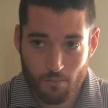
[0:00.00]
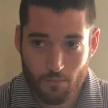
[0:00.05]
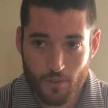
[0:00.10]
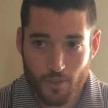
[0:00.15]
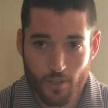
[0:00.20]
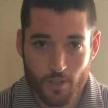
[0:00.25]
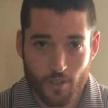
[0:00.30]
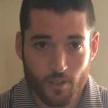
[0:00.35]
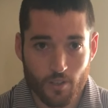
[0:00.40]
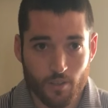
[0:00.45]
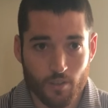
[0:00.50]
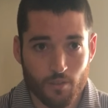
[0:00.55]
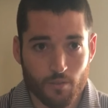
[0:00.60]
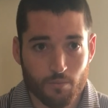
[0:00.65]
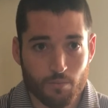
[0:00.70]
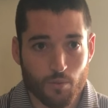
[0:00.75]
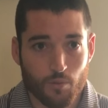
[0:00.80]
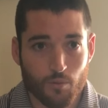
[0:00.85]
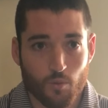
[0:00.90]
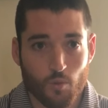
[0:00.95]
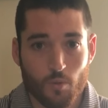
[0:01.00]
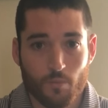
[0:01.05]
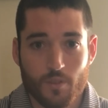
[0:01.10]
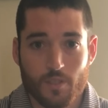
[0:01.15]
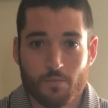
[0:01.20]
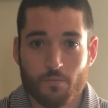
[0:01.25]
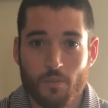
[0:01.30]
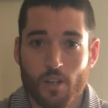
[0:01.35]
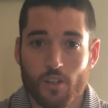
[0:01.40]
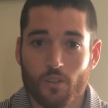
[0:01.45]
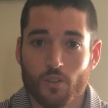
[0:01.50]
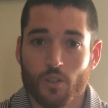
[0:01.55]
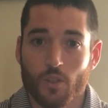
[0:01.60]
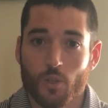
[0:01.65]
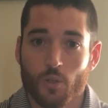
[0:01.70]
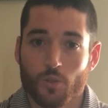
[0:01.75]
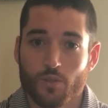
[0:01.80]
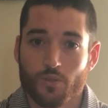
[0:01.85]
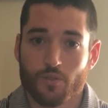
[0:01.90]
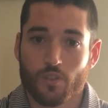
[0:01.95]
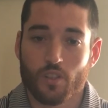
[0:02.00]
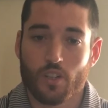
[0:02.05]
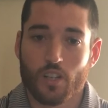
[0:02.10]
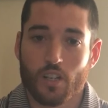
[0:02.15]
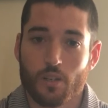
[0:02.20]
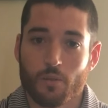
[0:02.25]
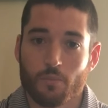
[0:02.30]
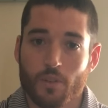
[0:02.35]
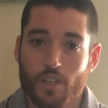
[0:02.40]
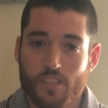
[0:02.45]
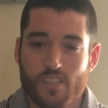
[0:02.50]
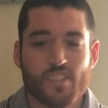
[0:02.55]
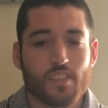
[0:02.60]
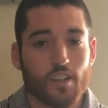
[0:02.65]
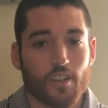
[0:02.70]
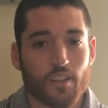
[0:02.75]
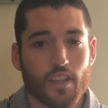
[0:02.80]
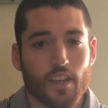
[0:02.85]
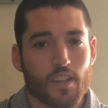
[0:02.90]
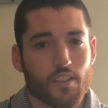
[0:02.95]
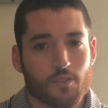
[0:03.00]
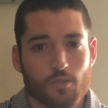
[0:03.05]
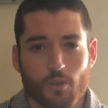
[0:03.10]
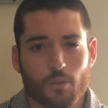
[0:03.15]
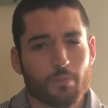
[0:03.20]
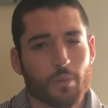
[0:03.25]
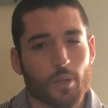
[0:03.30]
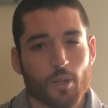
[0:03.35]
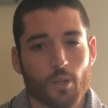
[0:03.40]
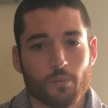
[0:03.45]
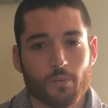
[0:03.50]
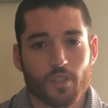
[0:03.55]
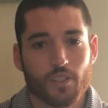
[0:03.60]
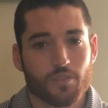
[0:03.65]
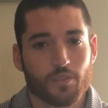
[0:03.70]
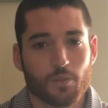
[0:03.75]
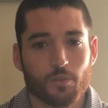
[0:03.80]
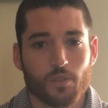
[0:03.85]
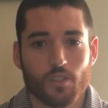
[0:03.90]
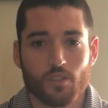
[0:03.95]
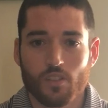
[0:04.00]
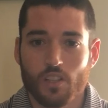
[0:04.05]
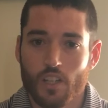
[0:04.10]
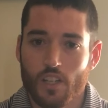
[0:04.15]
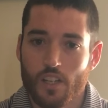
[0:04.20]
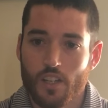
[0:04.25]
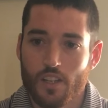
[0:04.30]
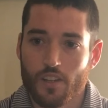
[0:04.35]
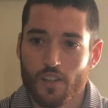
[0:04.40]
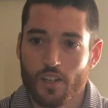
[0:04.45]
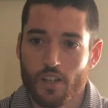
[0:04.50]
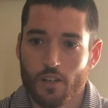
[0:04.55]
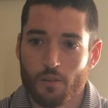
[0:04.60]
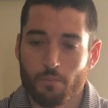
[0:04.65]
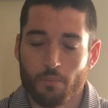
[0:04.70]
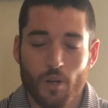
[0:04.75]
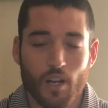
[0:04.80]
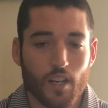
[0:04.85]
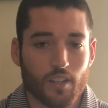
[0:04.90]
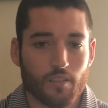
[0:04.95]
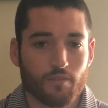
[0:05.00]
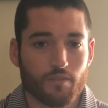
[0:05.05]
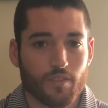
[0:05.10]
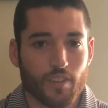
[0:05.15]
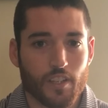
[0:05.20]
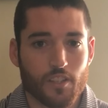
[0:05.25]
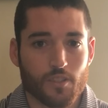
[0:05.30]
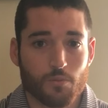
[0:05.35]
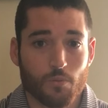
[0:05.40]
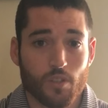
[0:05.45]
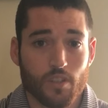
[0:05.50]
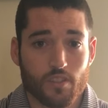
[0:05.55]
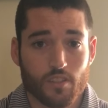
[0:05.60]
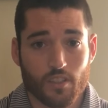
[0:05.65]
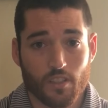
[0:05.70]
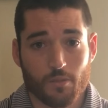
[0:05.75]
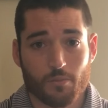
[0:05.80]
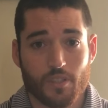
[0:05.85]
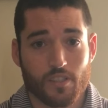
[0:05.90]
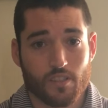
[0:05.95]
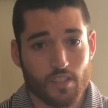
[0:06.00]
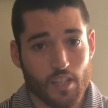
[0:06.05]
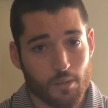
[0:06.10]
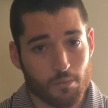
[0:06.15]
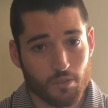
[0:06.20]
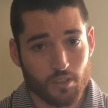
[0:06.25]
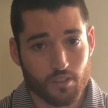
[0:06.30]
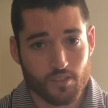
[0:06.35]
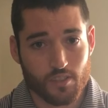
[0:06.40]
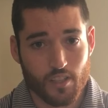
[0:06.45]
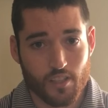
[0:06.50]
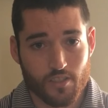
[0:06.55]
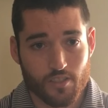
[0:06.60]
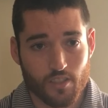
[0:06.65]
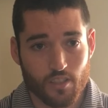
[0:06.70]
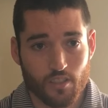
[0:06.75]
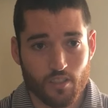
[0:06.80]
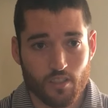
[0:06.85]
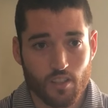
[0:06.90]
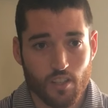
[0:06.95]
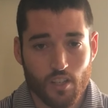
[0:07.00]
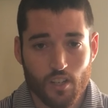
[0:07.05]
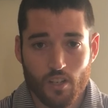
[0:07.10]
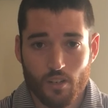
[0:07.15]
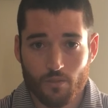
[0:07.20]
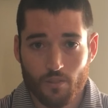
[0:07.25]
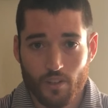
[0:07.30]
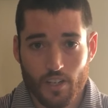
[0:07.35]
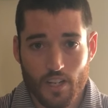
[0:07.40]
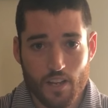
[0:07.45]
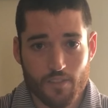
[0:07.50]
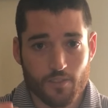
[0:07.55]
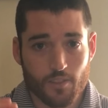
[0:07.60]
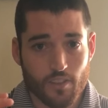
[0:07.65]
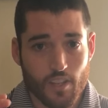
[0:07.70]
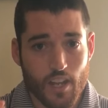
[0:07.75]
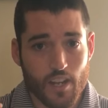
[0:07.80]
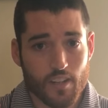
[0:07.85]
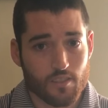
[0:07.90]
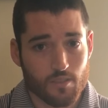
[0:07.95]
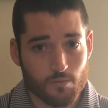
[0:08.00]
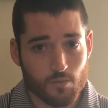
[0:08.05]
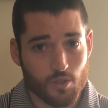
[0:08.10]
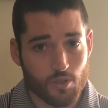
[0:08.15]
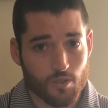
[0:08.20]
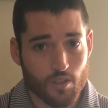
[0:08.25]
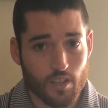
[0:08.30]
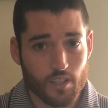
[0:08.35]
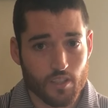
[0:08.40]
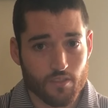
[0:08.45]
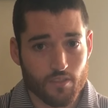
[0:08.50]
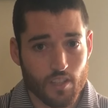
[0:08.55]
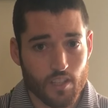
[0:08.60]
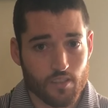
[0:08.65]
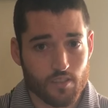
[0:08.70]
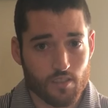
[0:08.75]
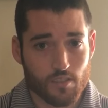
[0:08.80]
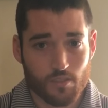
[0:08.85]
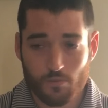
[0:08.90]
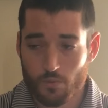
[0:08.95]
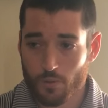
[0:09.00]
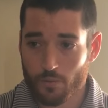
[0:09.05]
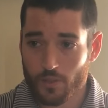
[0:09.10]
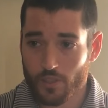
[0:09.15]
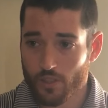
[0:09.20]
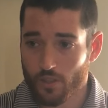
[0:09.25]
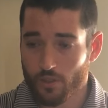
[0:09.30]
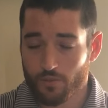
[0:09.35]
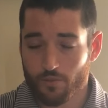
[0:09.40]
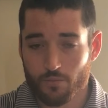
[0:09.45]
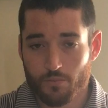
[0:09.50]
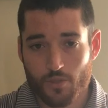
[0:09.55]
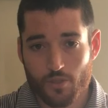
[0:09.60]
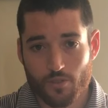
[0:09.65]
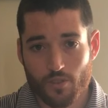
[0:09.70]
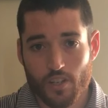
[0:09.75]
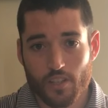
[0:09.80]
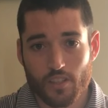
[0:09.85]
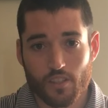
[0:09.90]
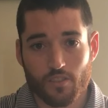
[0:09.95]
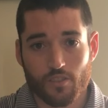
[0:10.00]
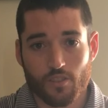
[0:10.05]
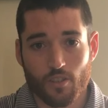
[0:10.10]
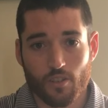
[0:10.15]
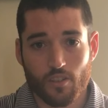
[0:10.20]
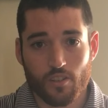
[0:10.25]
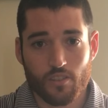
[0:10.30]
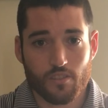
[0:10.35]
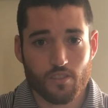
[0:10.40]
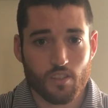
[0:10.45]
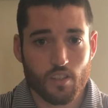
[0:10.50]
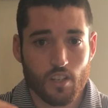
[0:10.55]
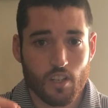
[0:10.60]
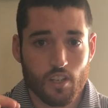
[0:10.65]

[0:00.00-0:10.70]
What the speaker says: Their performance model goes from a staircase or a pyramid, if you will. The bottom, phase one, is going to be stabilization. Right after that is some strength phases where we go from strength endurance